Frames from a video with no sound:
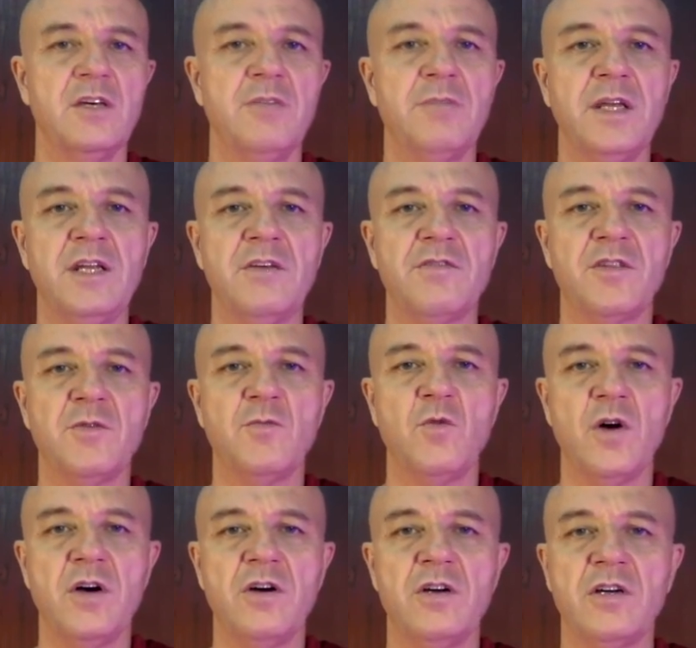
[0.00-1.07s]
Many of them
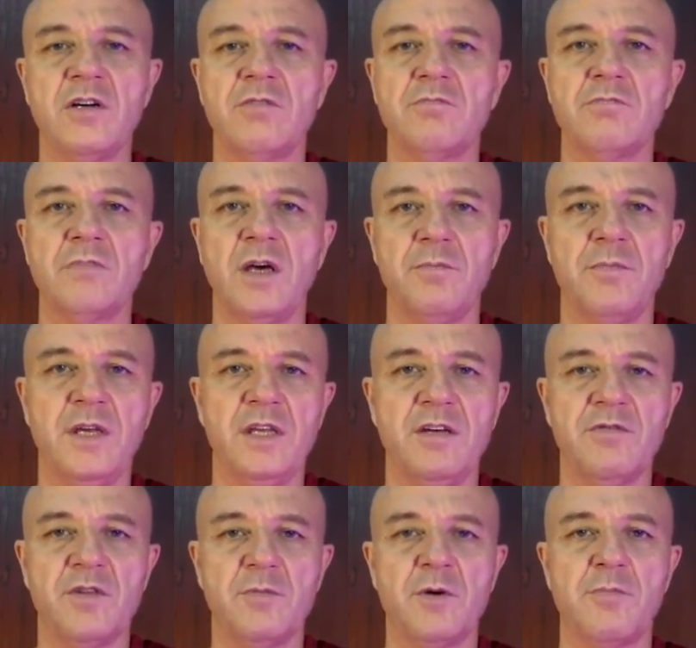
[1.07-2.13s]
work and many
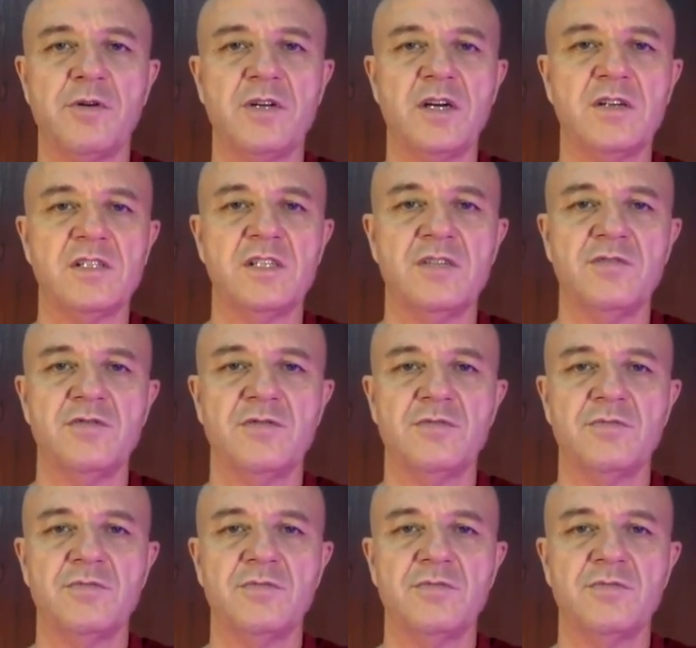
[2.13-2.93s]
of them are productive.